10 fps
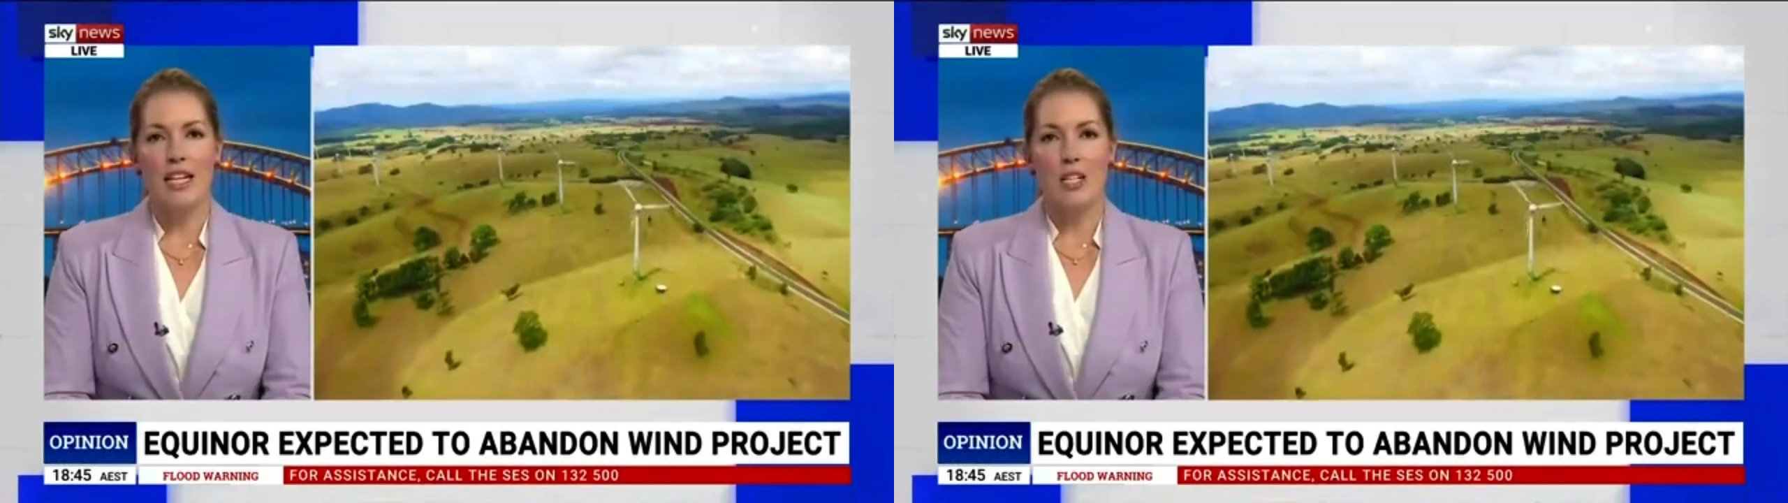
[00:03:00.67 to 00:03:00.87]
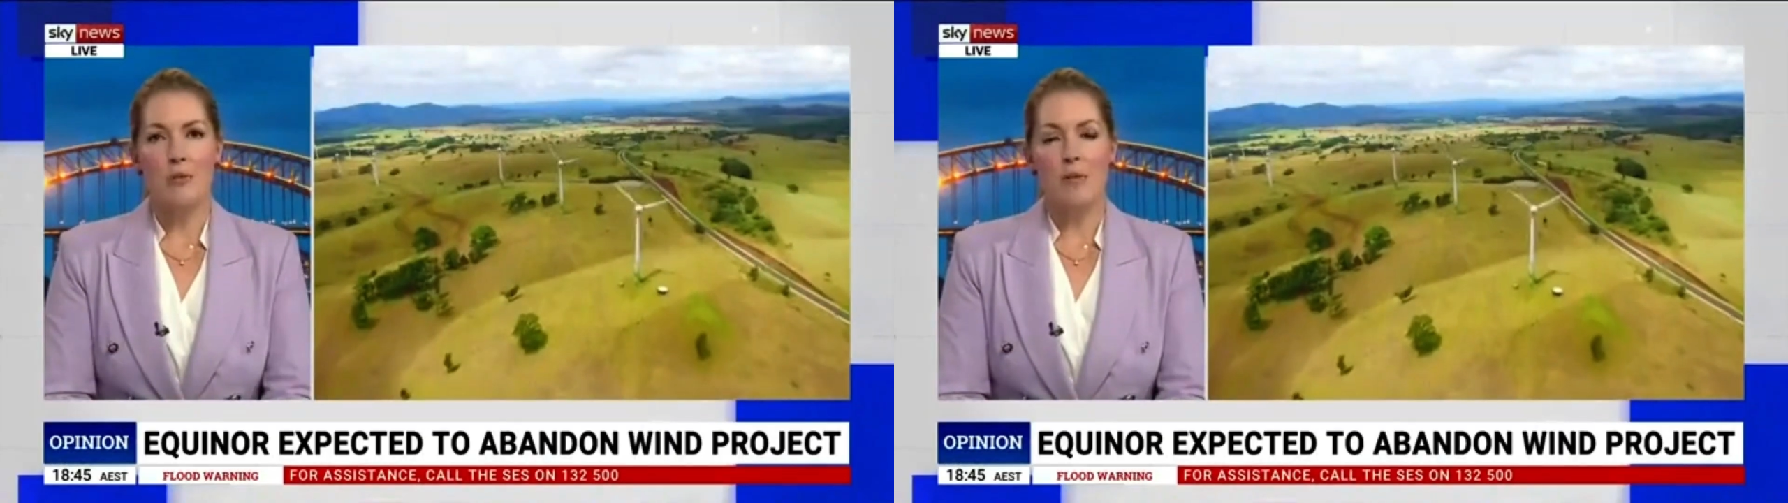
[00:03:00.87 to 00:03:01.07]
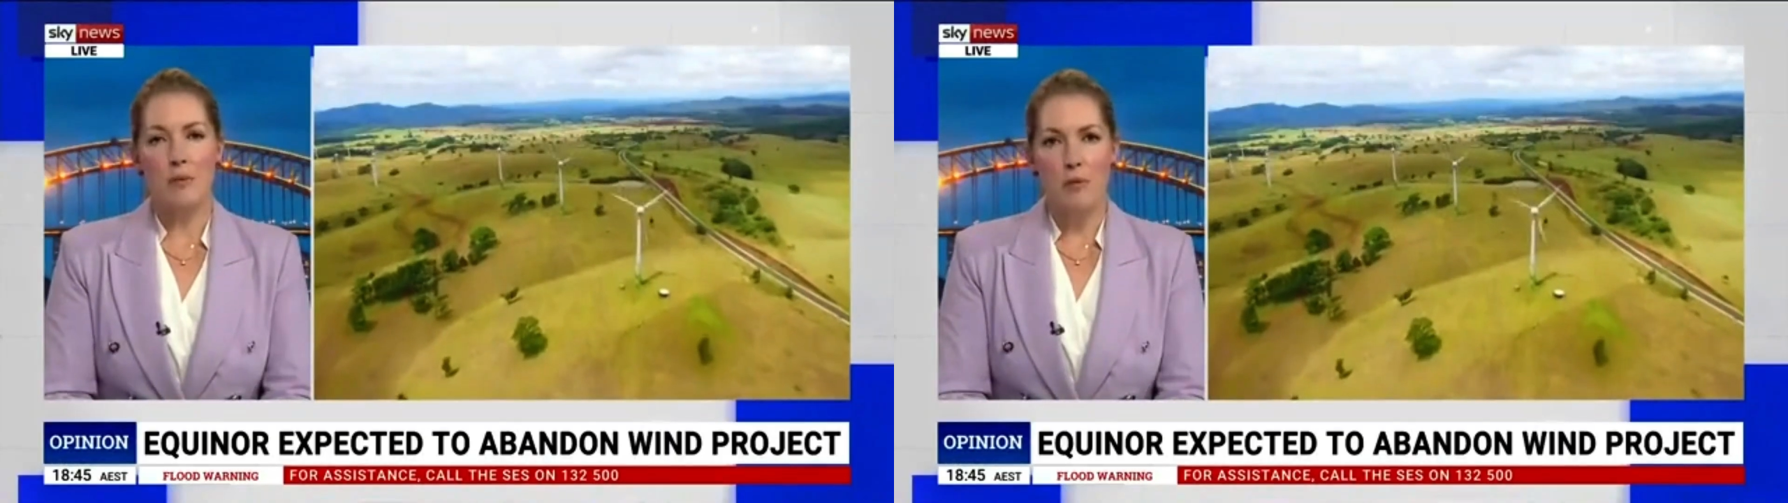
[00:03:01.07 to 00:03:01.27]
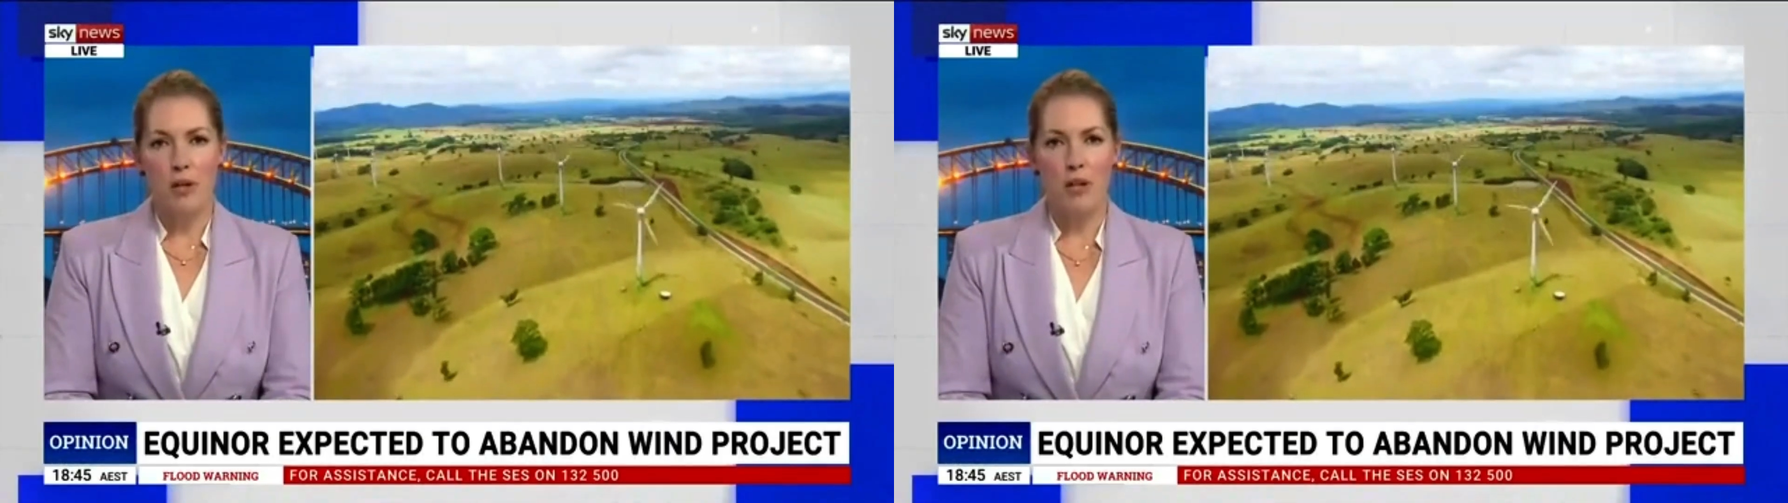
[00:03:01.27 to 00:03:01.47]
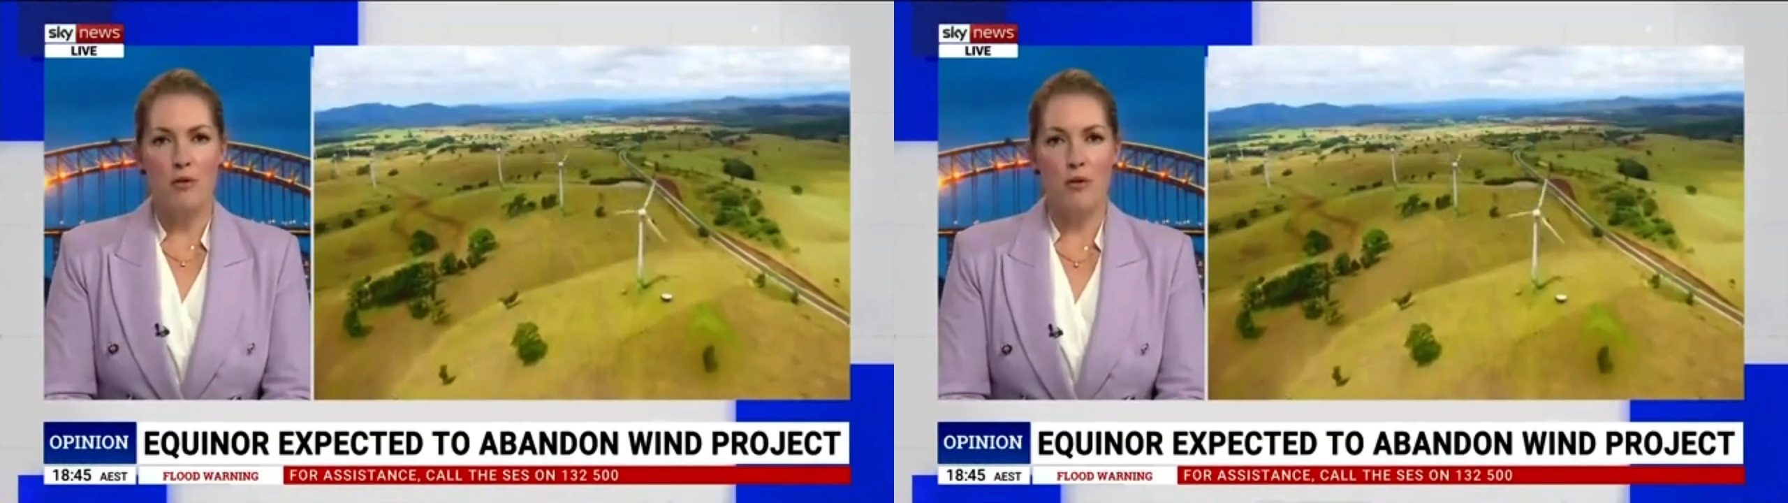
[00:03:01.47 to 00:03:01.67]
to be
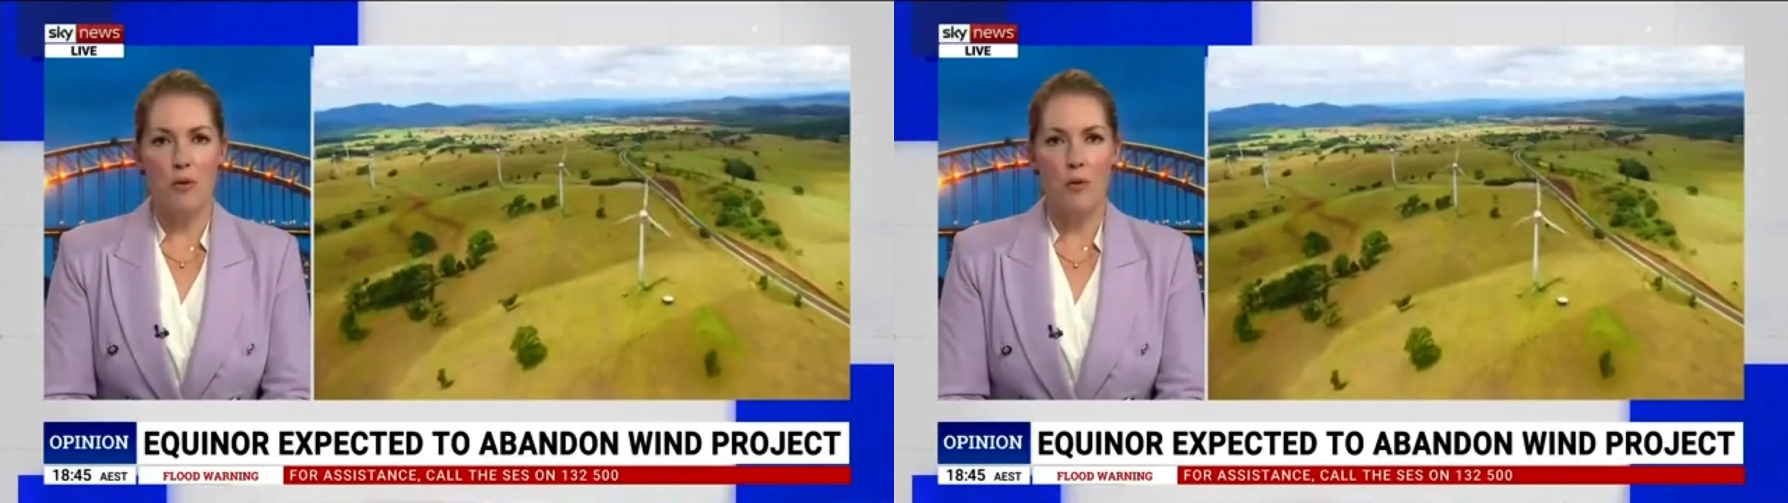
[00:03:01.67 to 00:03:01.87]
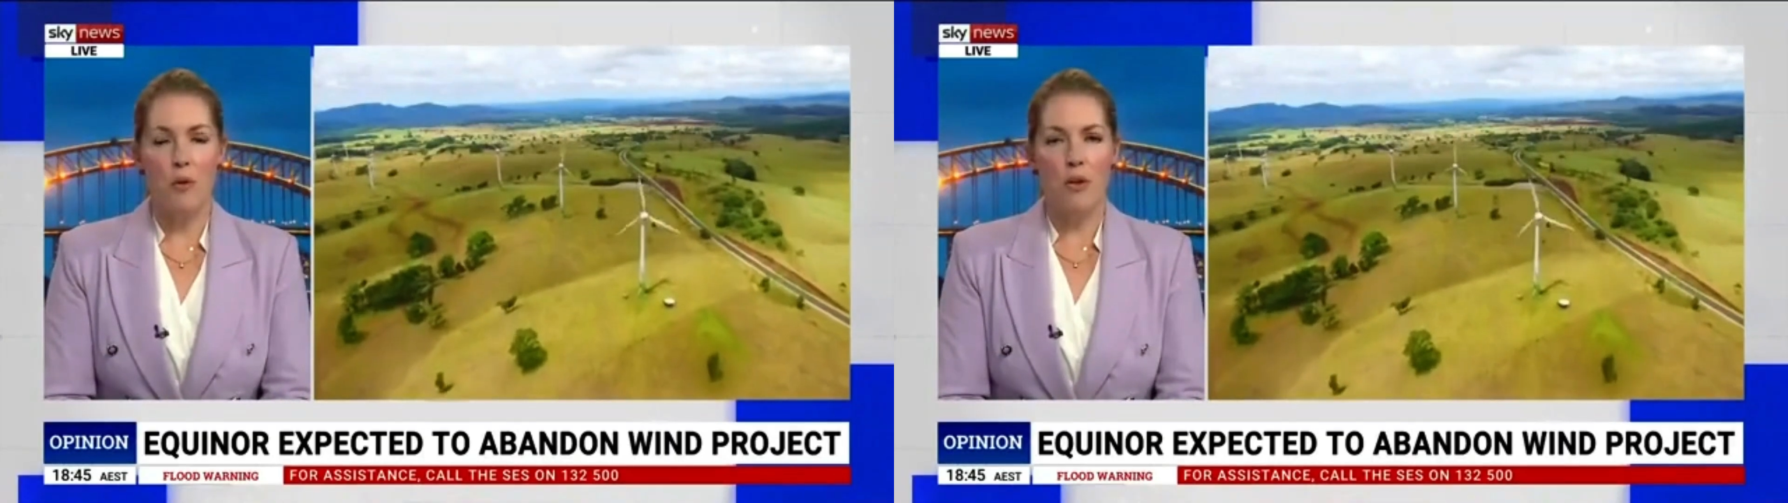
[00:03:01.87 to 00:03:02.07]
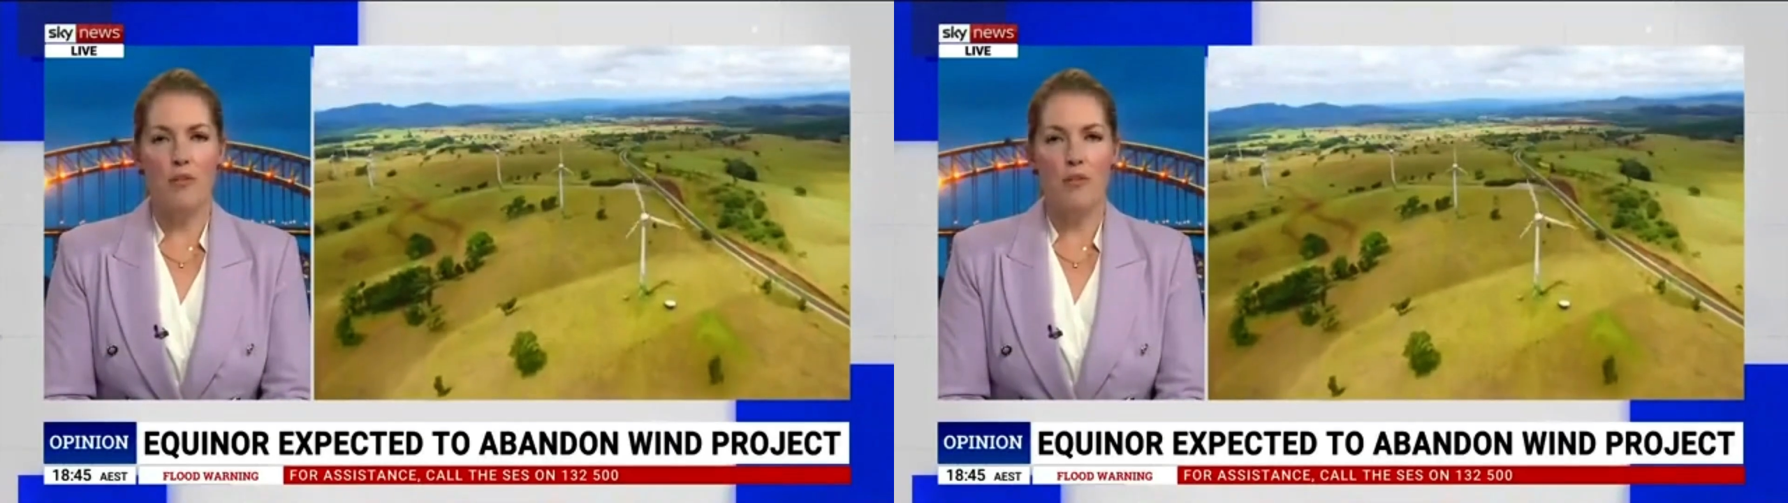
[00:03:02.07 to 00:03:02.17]
putting through all